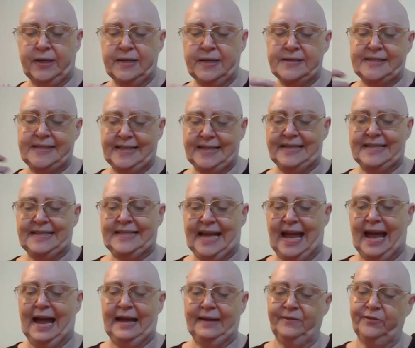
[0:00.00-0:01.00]
is
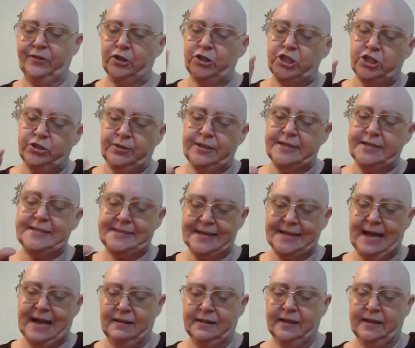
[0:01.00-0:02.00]
intact, virtue is
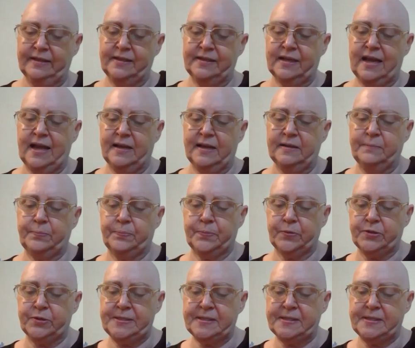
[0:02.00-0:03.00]
solid and
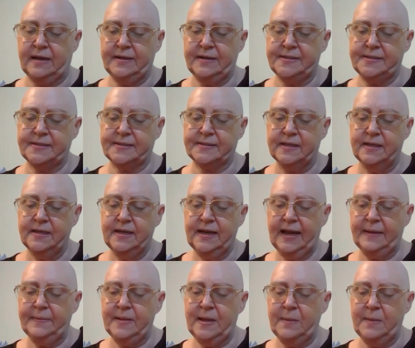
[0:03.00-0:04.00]
precise,
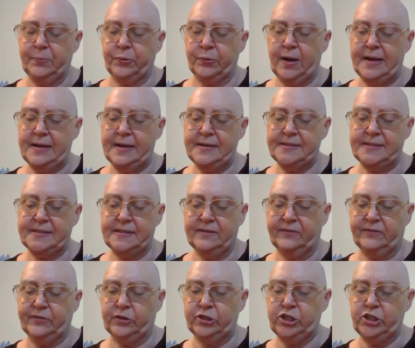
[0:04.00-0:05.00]
and they praise the
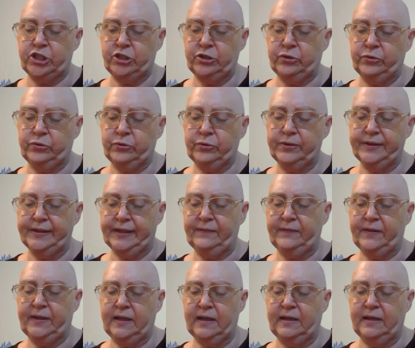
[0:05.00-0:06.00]
virtue,
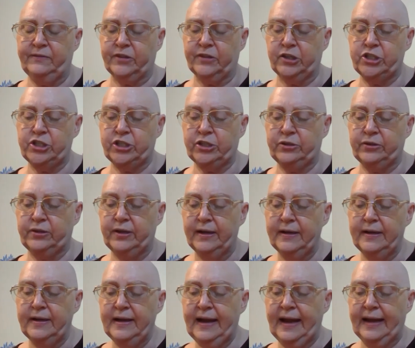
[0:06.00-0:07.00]
living in virtue,
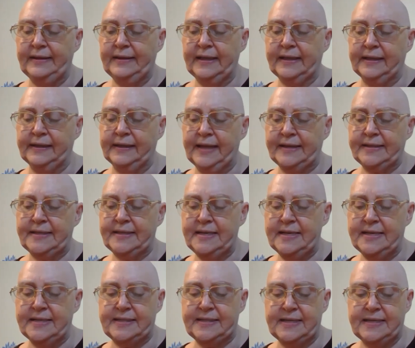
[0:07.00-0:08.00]
and the
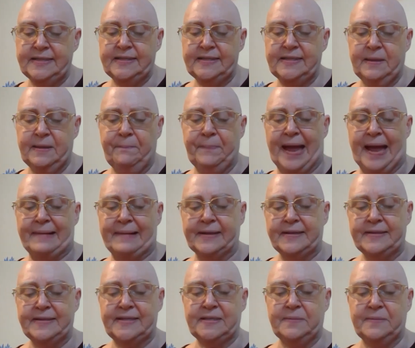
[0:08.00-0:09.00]
collectedness is the
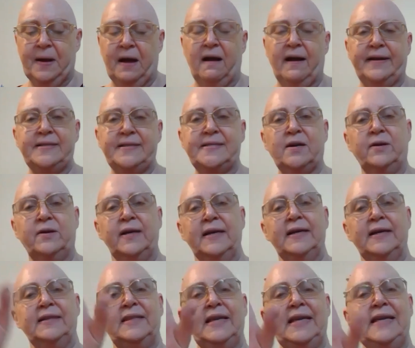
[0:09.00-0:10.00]
balanced mind. So
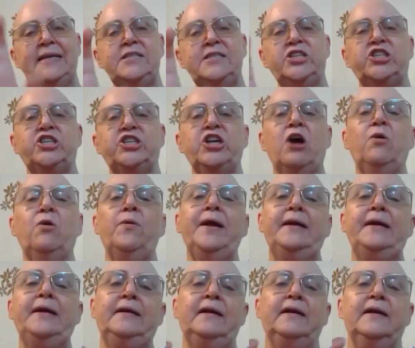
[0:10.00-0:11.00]
he's
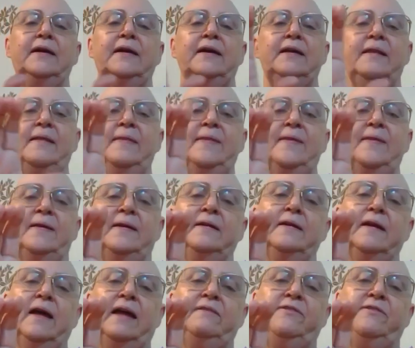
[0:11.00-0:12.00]
showing
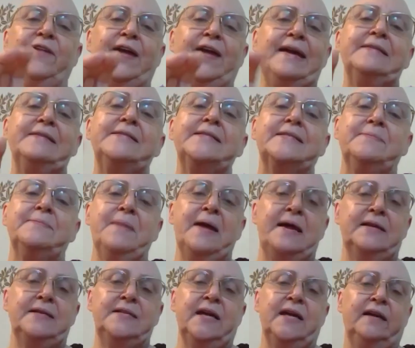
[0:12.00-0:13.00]
the advanced
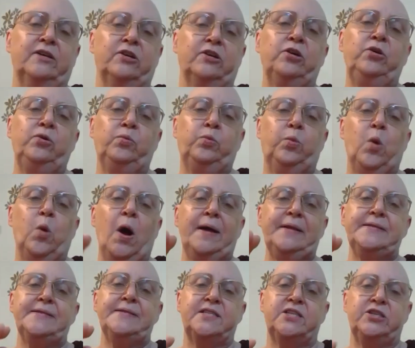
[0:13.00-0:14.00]
meditator who
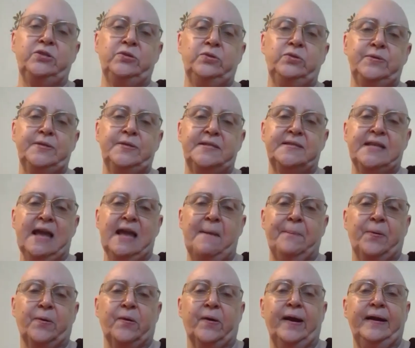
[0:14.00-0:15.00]
wants to
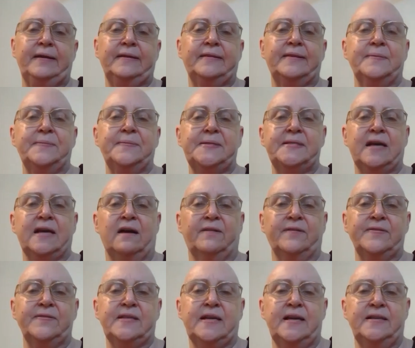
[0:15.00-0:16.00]
separate
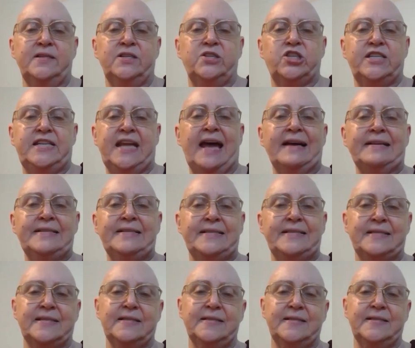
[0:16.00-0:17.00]
themselves and
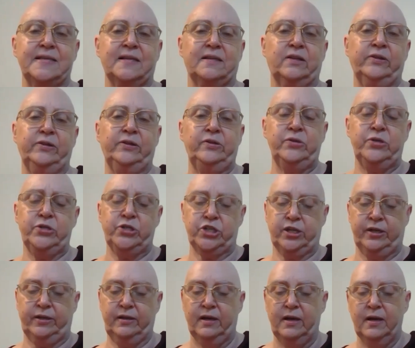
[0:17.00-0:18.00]
test
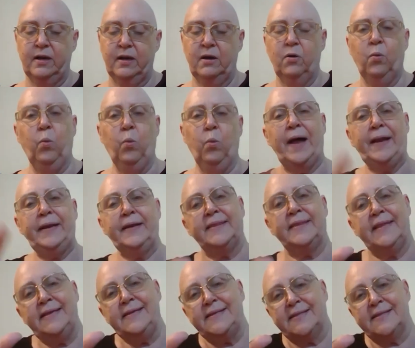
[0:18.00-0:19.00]
seclusion, what
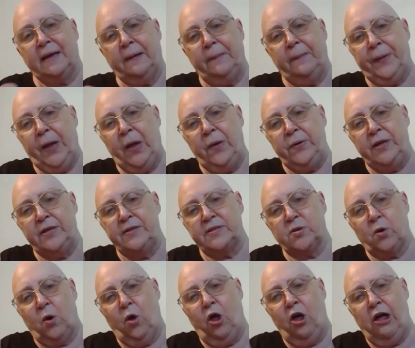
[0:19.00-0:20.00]
these components
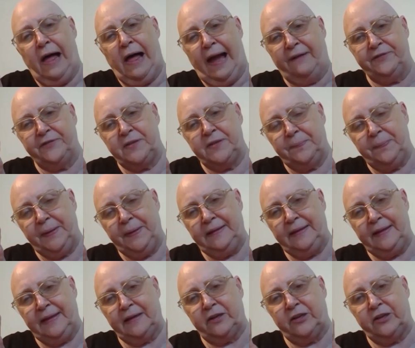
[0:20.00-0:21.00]
all have to be
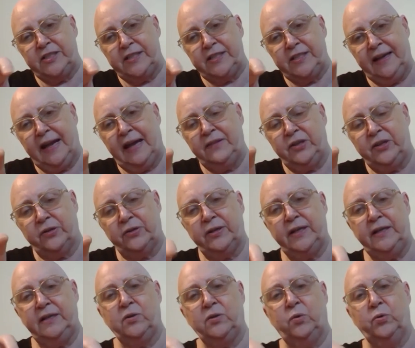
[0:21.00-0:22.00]
there together
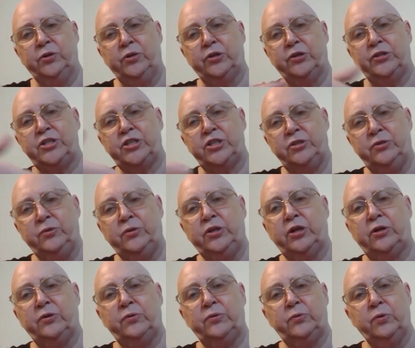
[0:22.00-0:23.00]
in order to
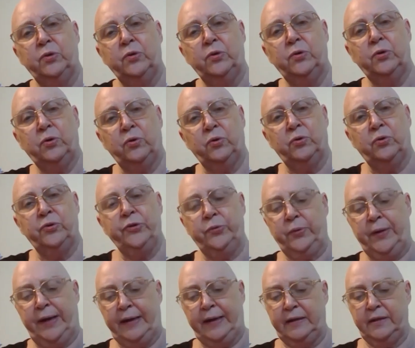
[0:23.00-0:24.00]
go all the
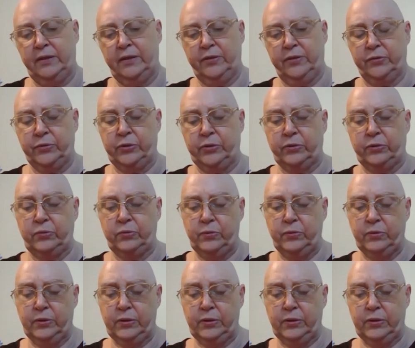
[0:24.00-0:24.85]
way through.